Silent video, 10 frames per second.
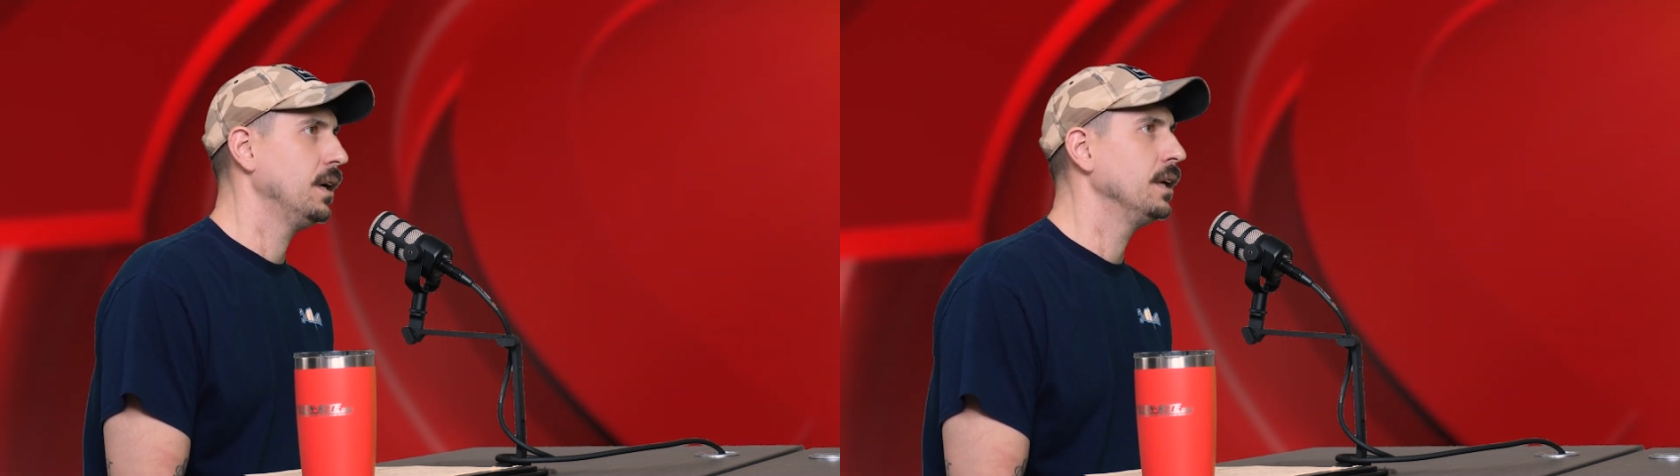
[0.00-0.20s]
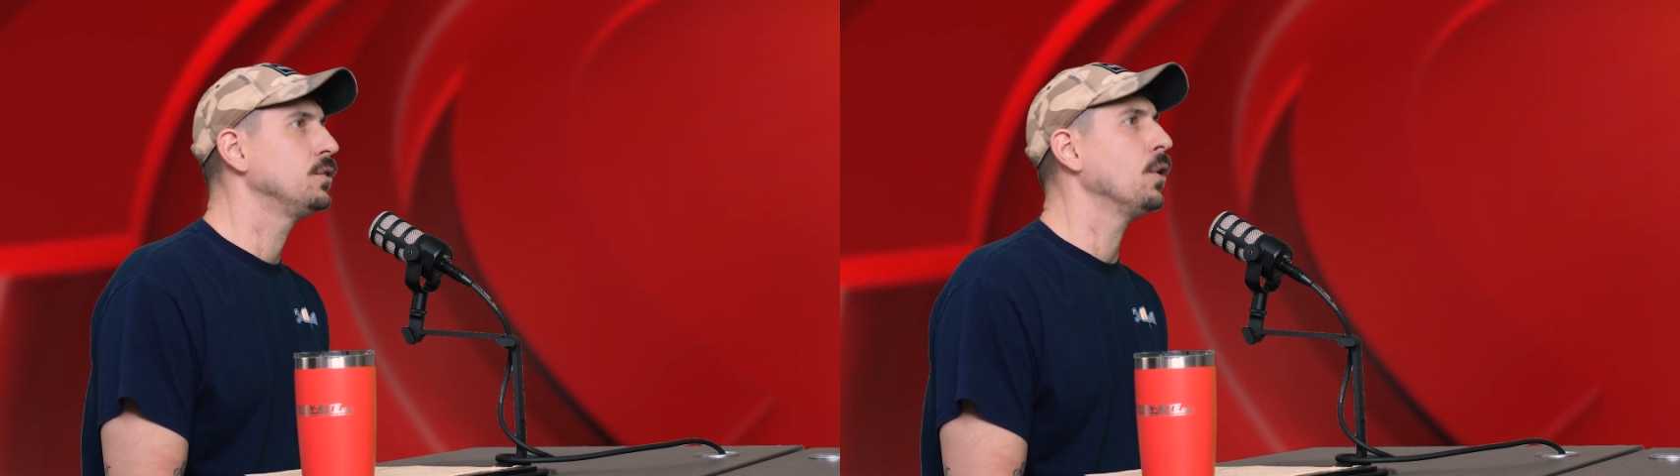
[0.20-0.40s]

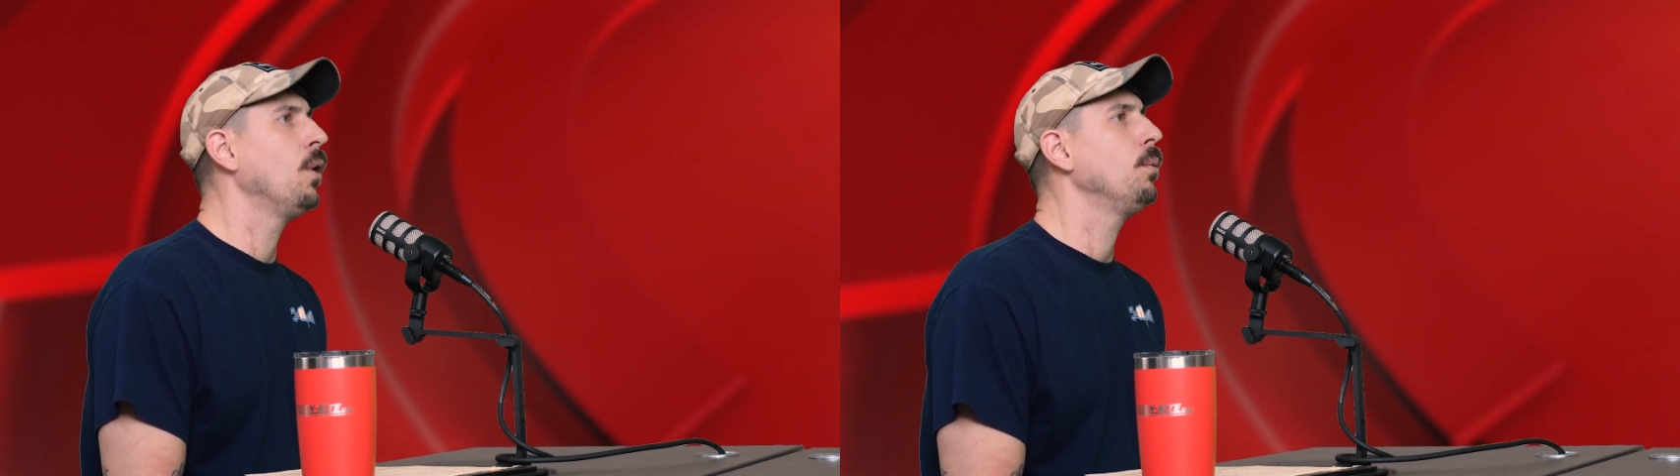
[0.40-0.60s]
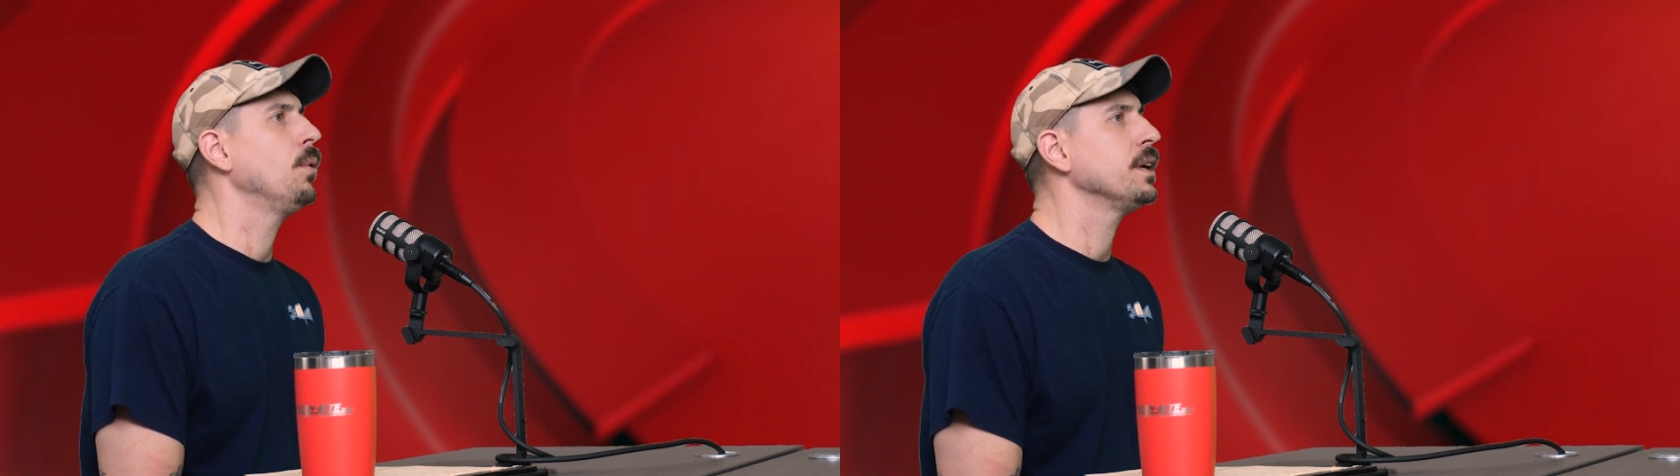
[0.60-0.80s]
I
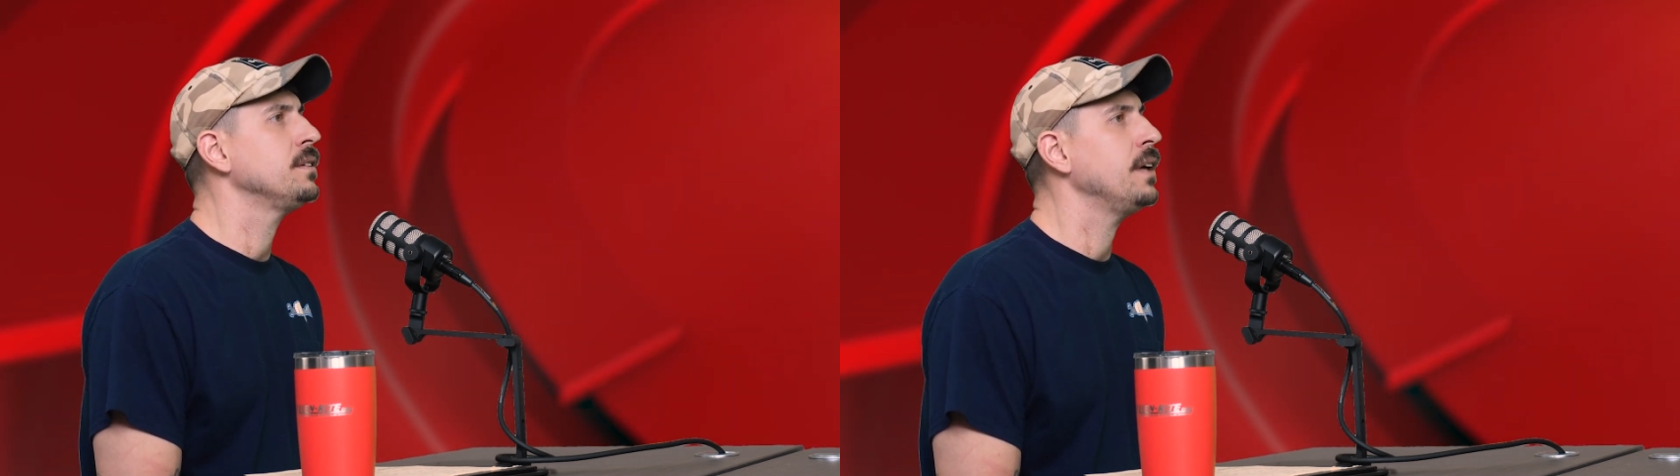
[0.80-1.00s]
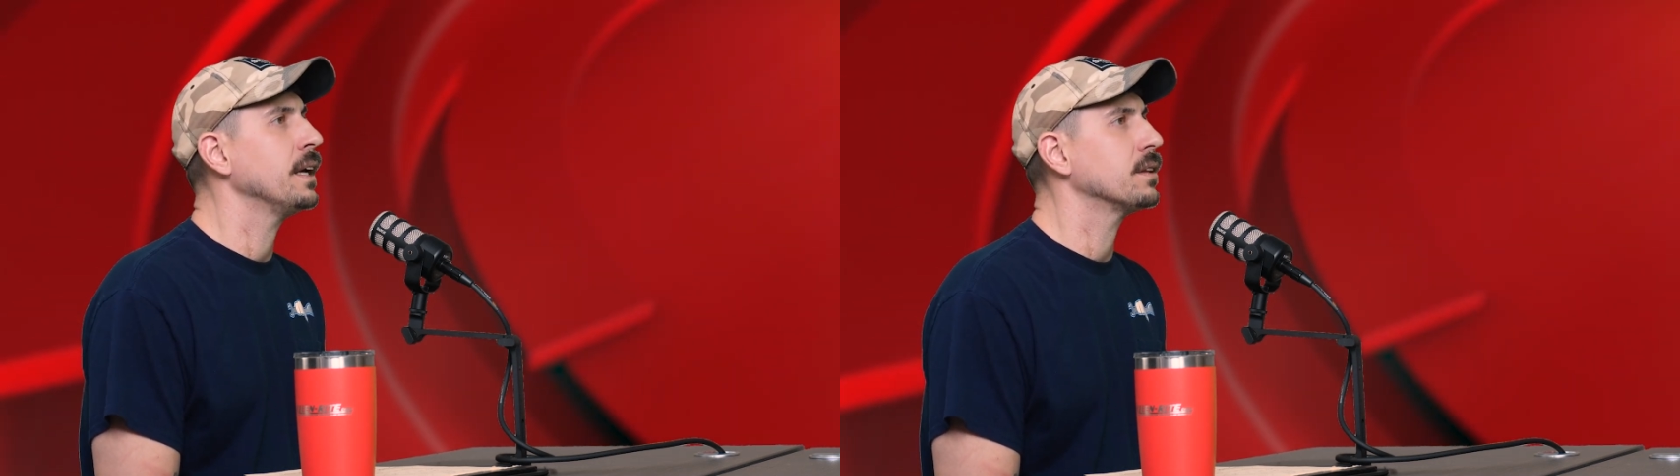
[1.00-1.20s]
don't want to
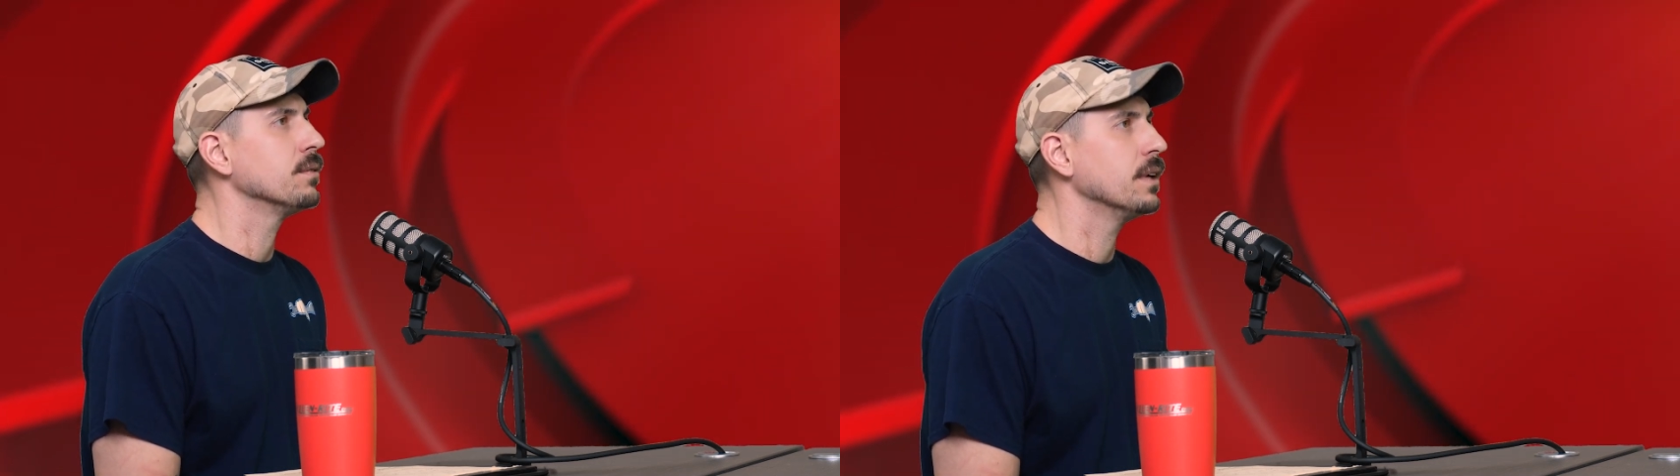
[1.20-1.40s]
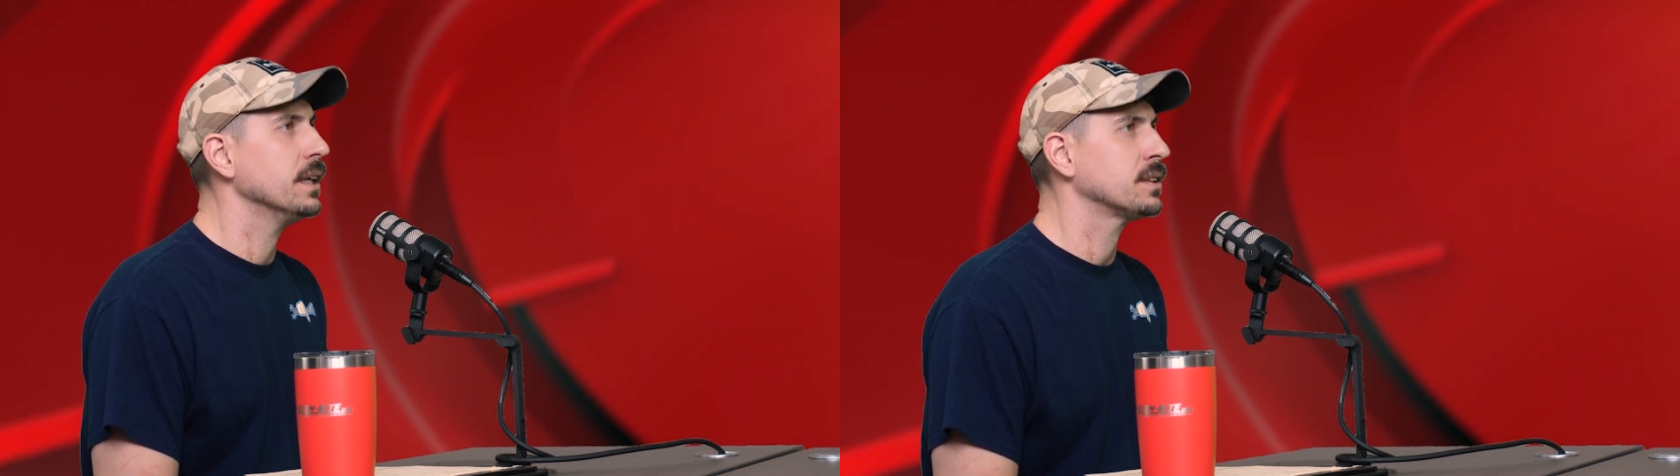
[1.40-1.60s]
take the
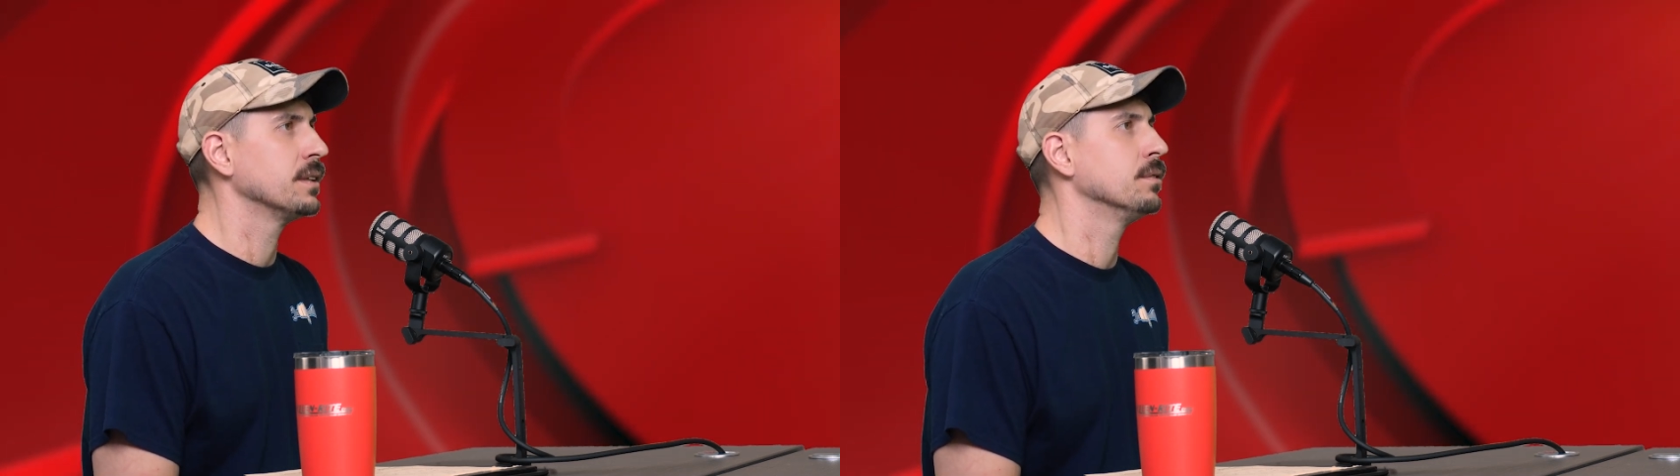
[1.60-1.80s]
risk of